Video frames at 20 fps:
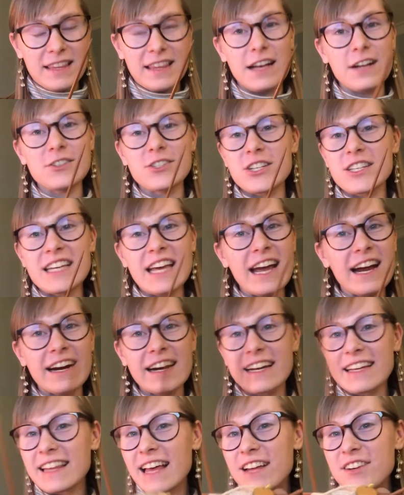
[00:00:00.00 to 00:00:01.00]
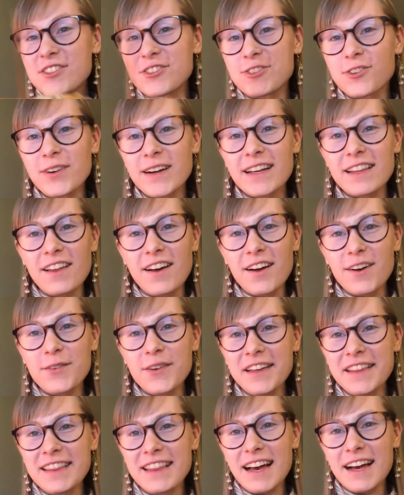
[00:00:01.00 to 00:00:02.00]
they'll just carry that joy along
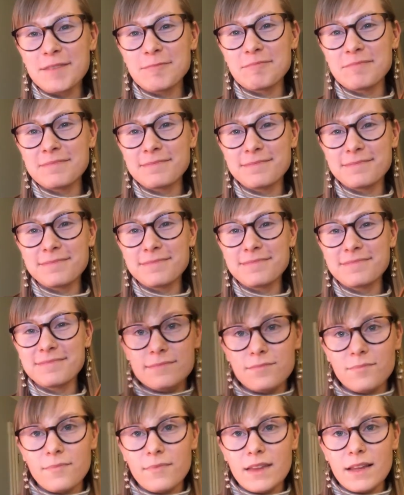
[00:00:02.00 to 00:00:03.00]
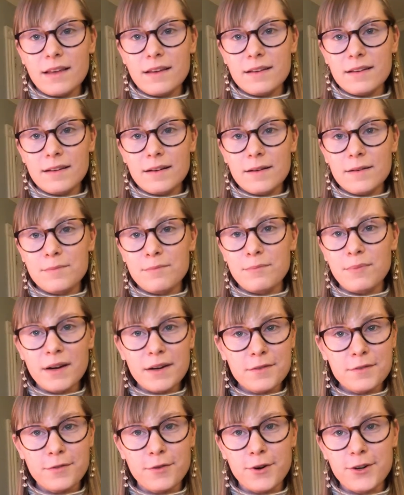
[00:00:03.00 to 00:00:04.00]
with them. But
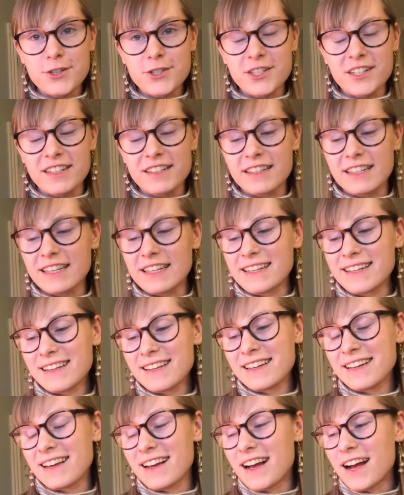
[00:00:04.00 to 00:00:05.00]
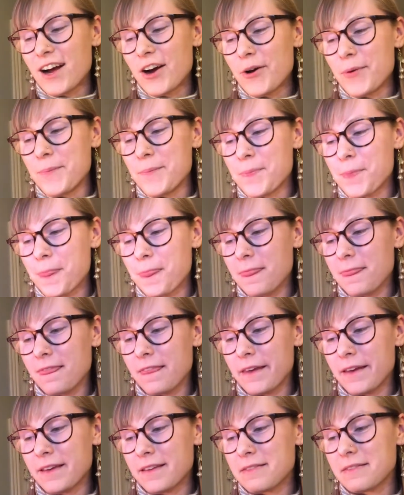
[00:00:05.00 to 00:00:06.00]
unfortunately, um,
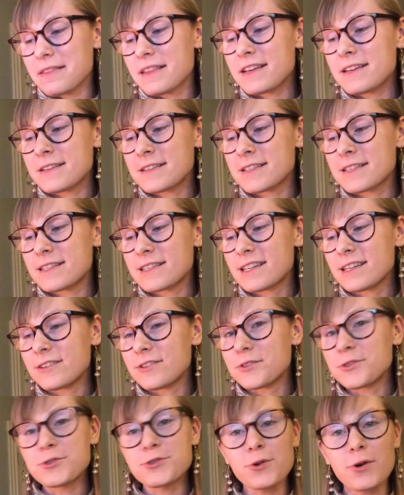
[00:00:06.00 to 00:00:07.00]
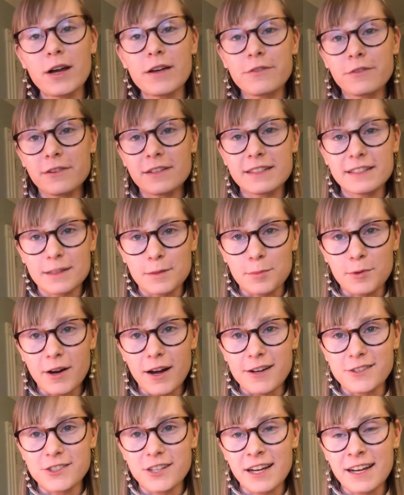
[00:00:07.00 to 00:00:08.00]
this joyful little
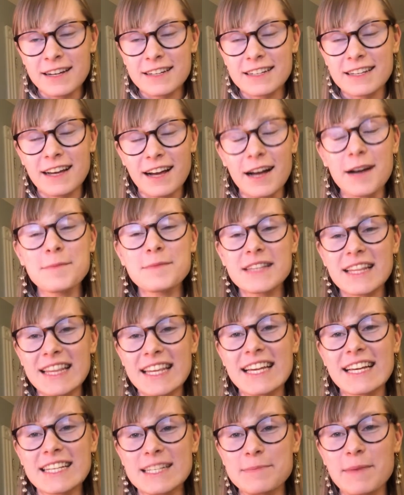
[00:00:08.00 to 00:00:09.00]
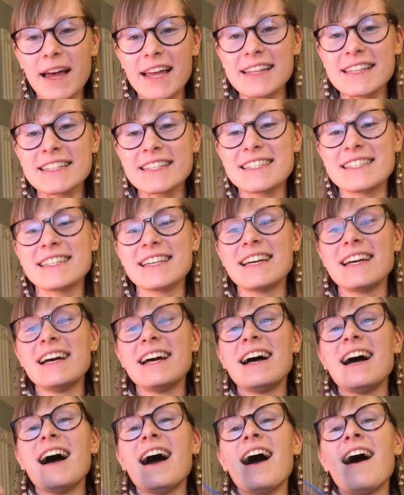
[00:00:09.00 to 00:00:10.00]
project comes at the expense
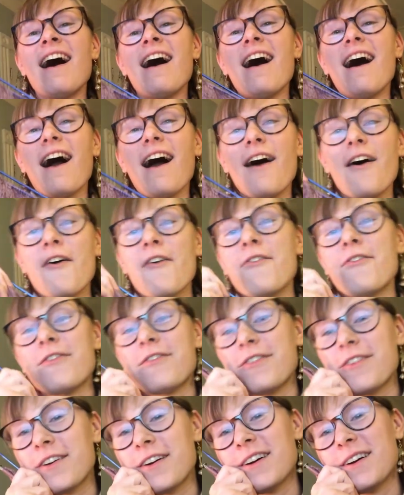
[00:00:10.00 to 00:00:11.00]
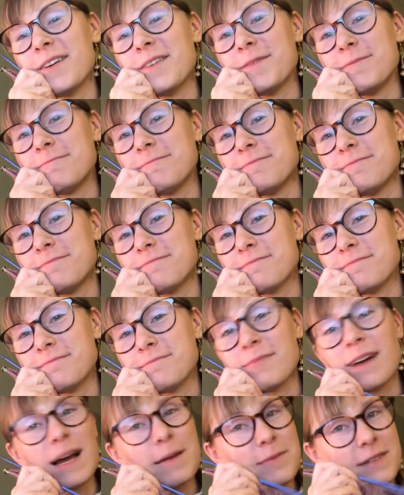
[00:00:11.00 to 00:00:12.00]
of
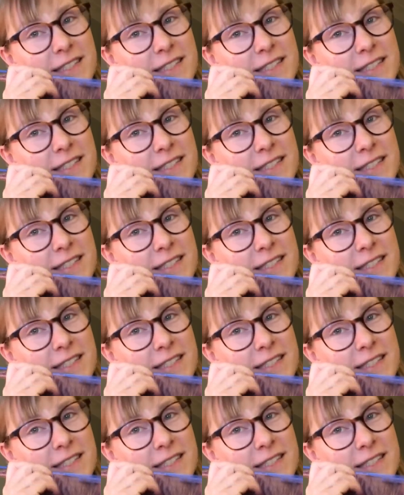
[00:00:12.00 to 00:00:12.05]
my